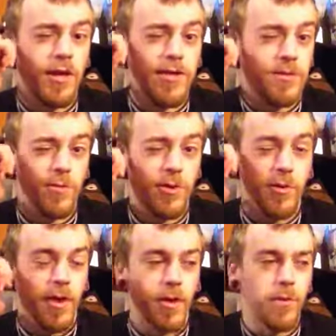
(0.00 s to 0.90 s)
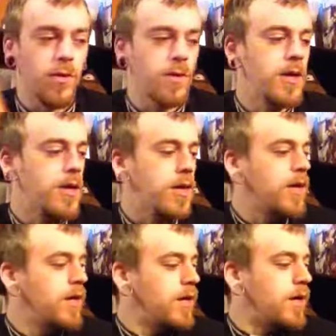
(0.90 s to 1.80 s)
He doesn't want to do that anymore.
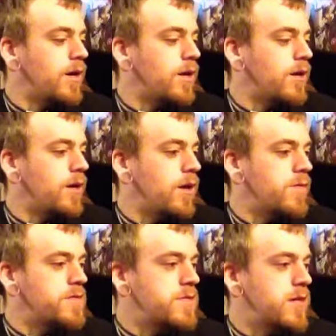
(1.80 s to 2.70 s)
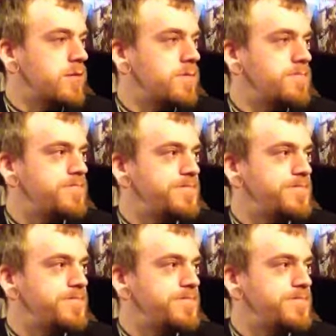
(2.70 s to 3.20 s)
All of a sudden,